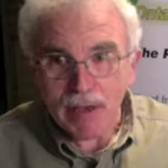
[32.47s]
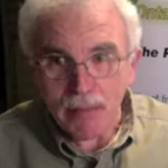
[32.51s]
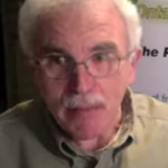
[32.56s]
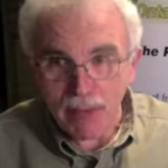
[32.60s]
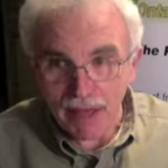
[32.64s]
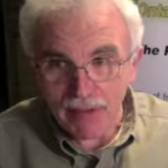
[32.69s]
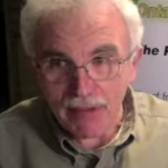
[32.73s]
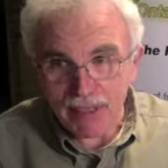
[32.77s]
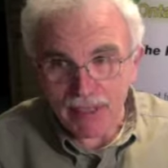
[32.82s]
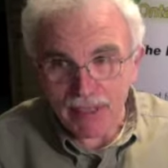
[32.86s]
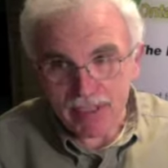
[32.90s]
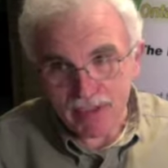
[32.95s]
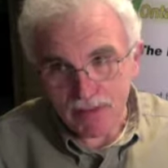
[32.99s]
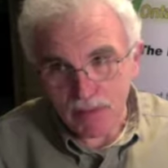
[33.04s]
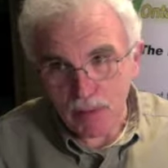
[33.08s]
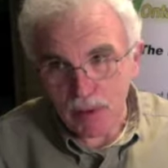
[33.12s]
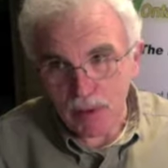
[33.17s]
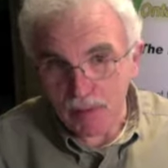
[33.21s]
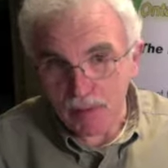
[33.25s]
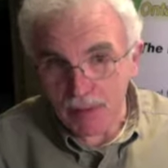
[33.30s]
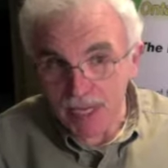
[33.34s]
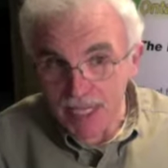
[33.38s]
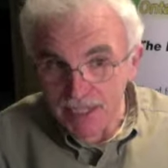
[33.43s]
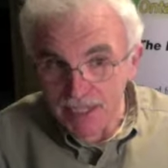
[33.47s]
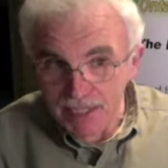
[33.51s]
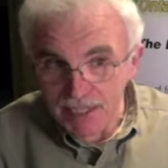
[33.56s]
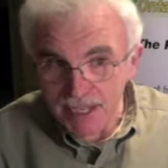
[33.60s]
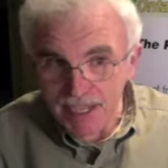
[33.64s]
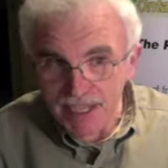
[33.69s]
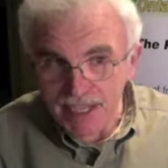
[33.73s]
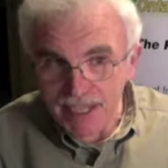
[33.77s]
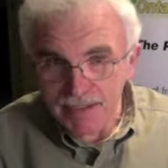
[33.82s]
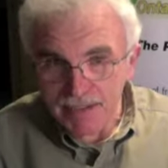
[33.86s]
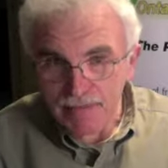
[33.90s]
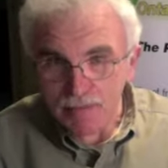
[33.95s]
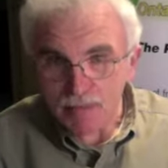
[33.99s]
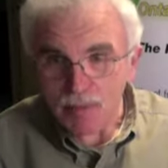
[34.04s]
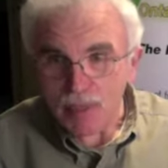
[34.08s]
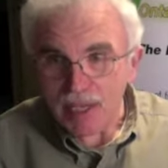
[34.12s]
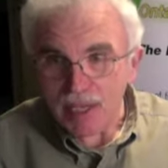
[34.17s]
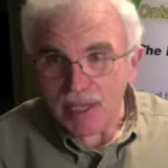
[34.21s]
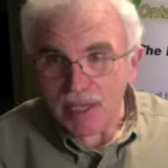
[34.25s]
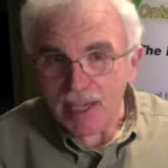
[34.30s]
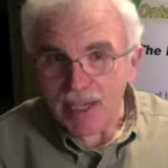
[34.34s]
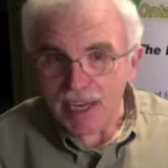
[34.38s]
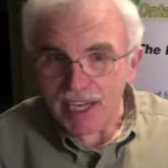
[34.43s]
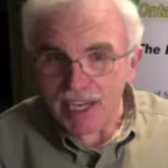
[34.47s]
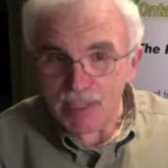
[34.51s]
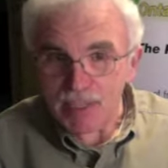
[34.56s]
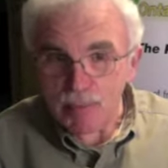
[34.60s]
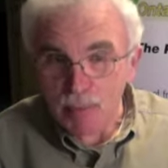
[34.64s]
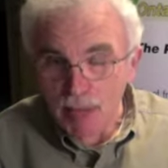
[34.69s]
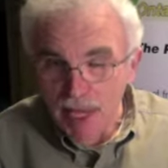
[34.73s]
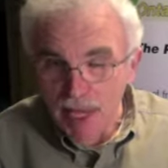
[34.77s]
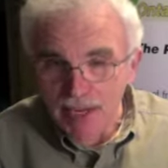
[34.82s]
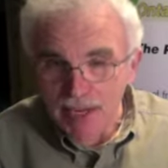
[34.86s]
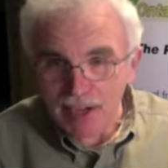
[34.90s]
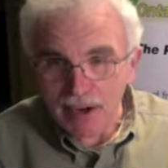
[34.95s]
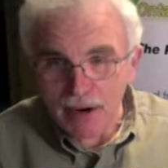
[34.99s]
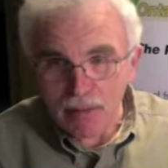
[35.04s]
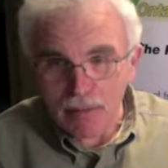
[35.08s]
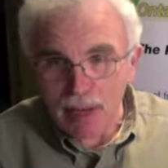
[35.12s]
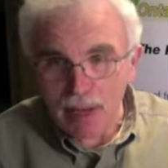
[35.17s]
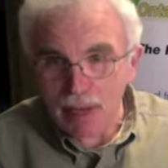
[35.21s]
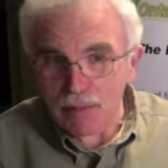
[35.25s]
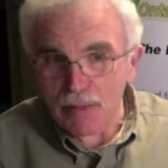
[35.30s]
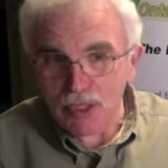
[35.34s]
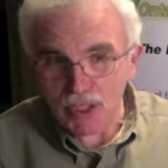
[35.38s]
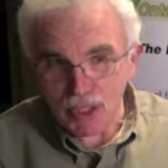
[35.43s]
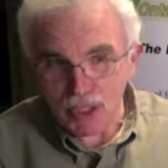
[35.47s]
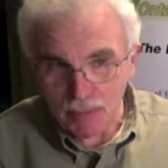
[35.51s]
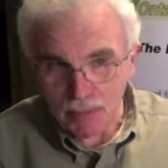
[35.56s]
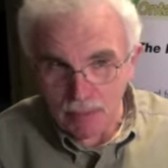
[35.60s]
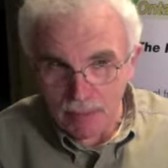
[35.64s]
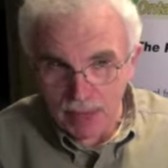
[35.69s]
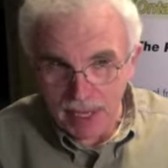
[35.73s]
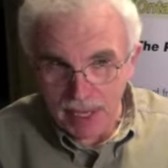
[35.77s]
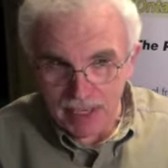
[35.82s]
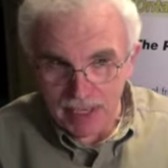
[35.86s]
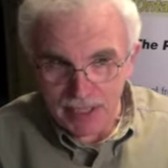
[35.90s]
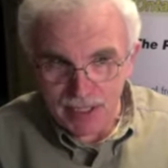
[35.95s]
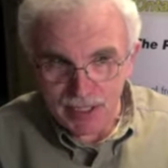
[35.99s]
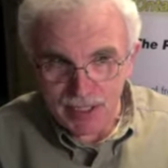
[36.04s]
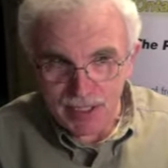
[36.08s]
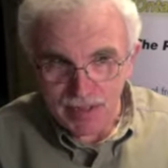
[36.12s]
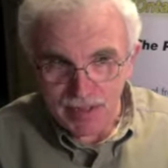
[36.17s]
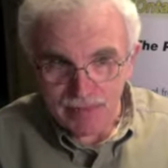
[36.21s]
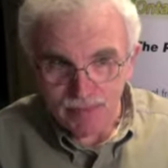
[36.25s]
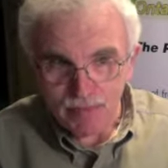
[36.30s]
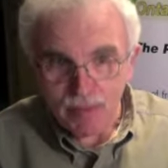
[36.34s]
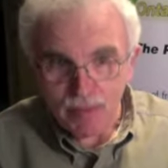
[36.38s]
methods of publicity, and expanding our membership base.